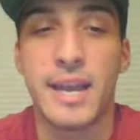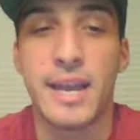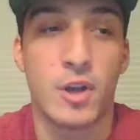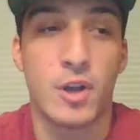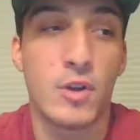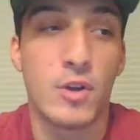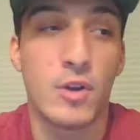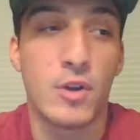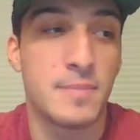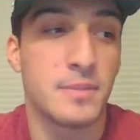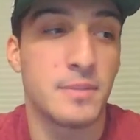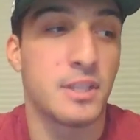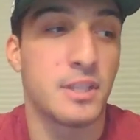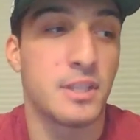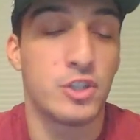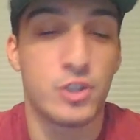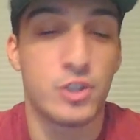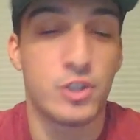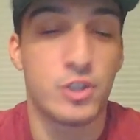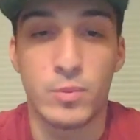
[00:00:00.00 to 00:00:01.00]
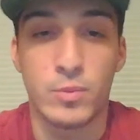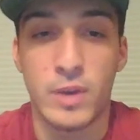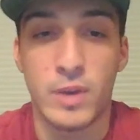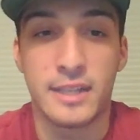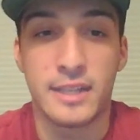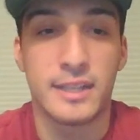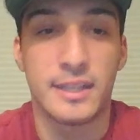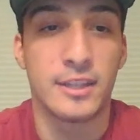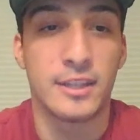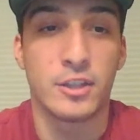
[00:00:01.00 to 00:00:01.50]
are all games they should
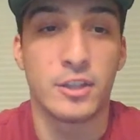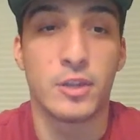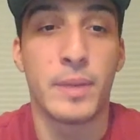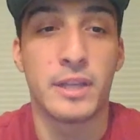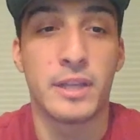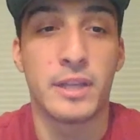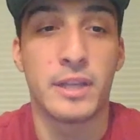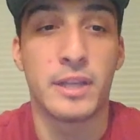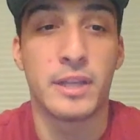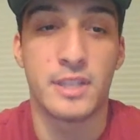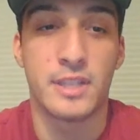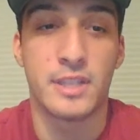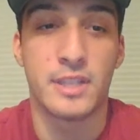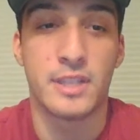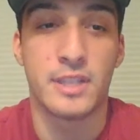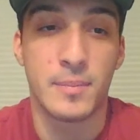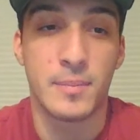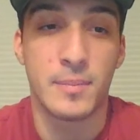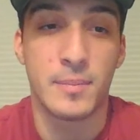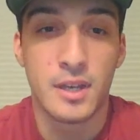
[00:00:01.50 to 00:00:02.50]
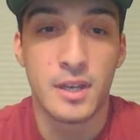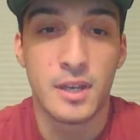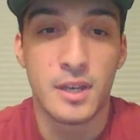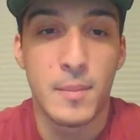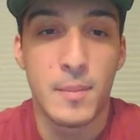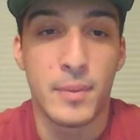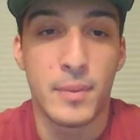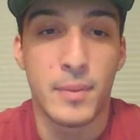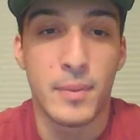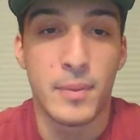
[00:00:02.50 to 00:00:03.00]
win, and they're the better team,
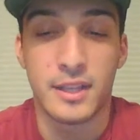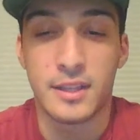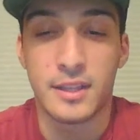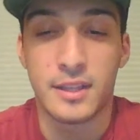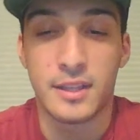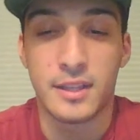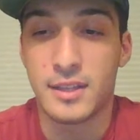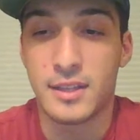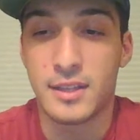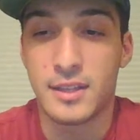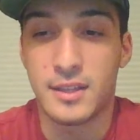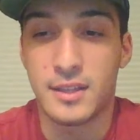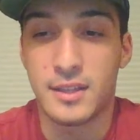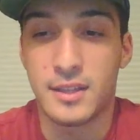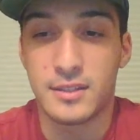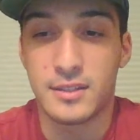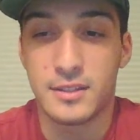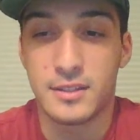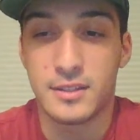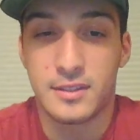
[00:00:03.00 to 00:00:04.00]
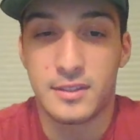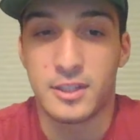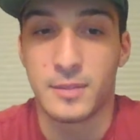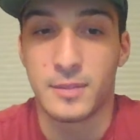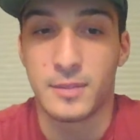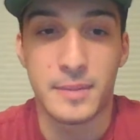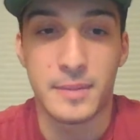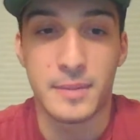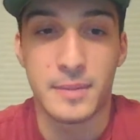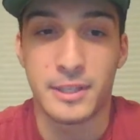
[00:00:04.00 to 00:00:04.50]
but
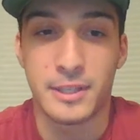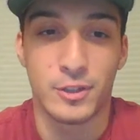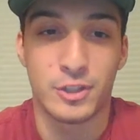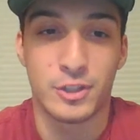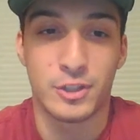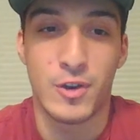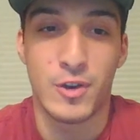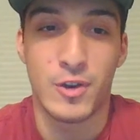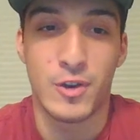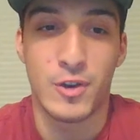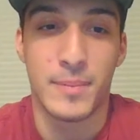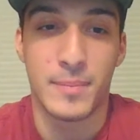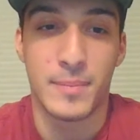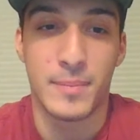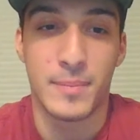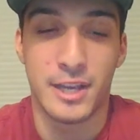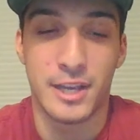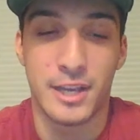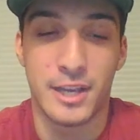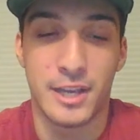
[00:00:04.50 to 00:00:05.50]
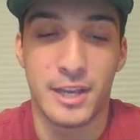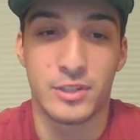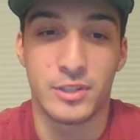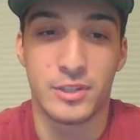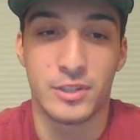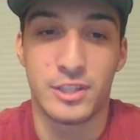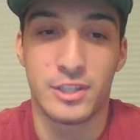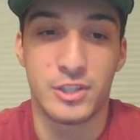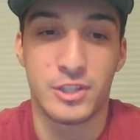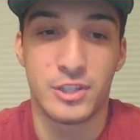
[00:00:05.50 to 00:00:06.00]
sometimes they don't show up and play as well
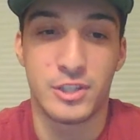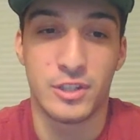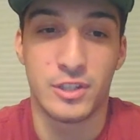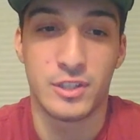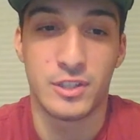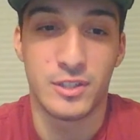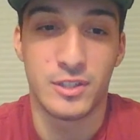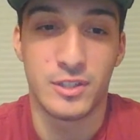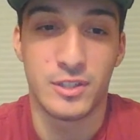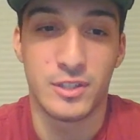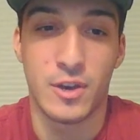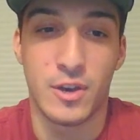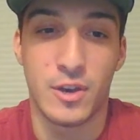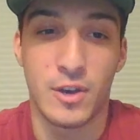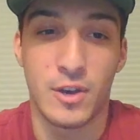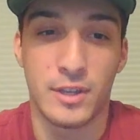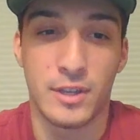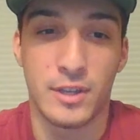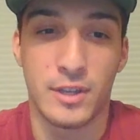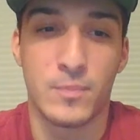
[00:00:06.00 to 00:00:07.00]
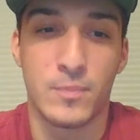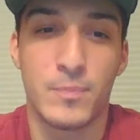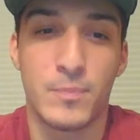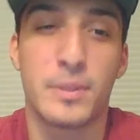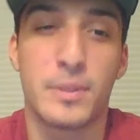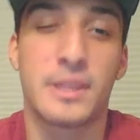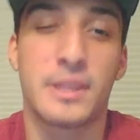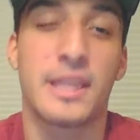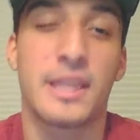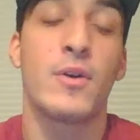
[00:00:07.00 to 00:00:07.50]
as they should.
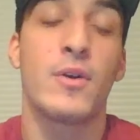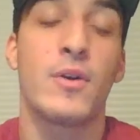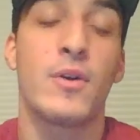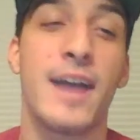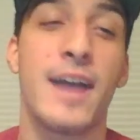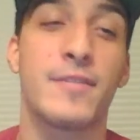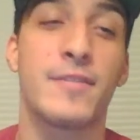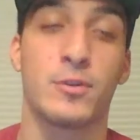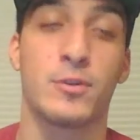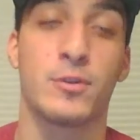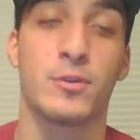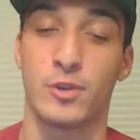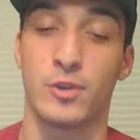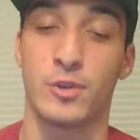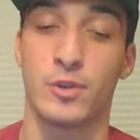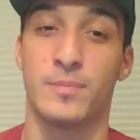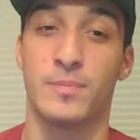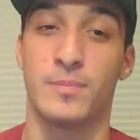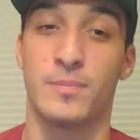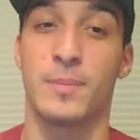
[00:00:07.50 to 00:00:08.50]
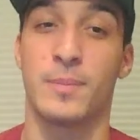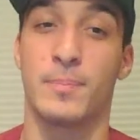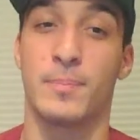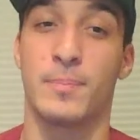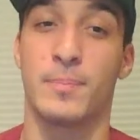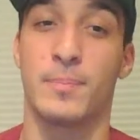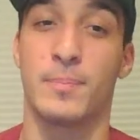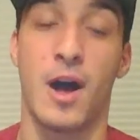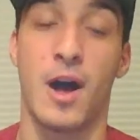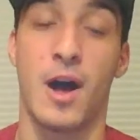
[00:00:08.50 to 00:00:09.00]
But they don't have the room to
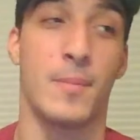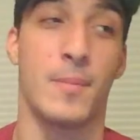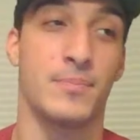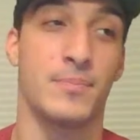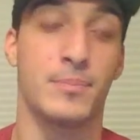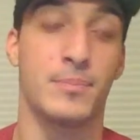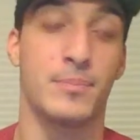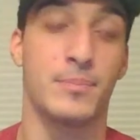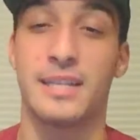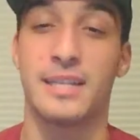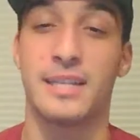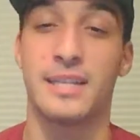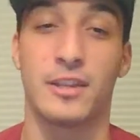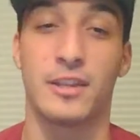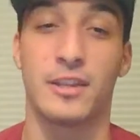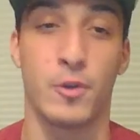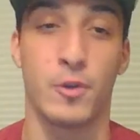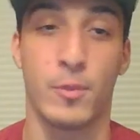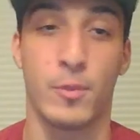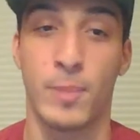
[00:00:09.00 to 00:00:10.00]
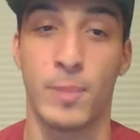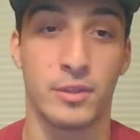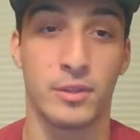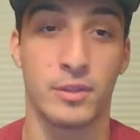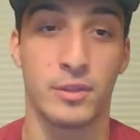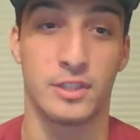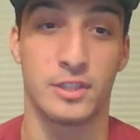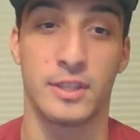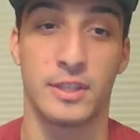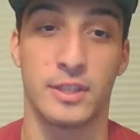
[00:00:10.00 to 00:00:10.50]
play down the
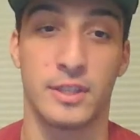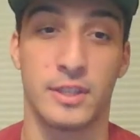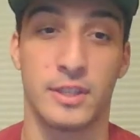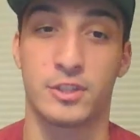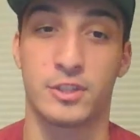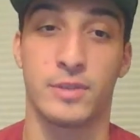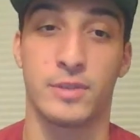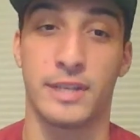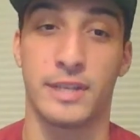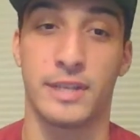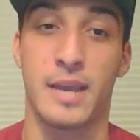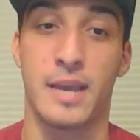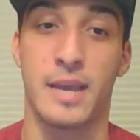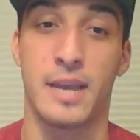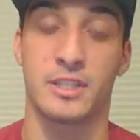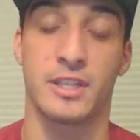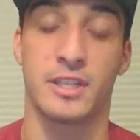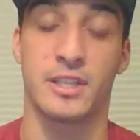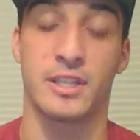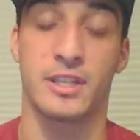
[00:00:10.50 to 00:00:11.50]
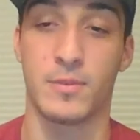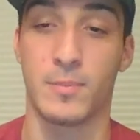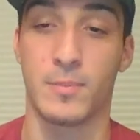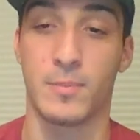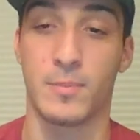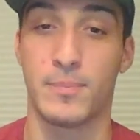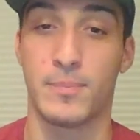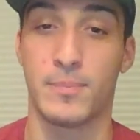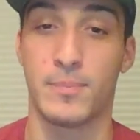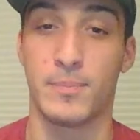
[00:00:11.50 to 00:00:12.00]
opponents the next 3 games because they've
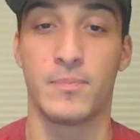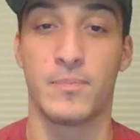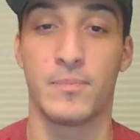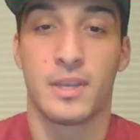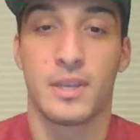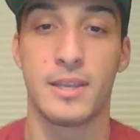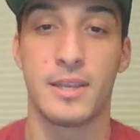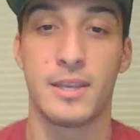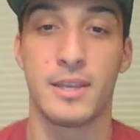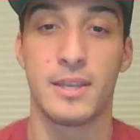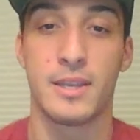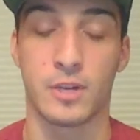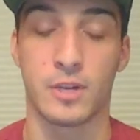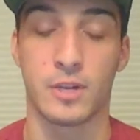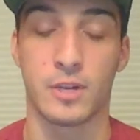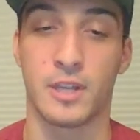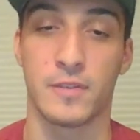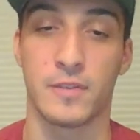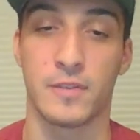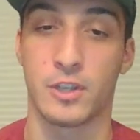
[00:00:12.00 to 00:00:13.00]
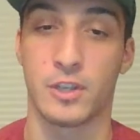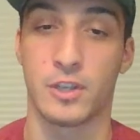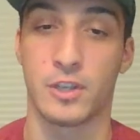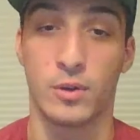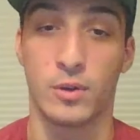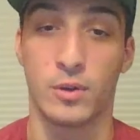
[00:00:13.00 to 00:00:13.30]
dug themselves a hole.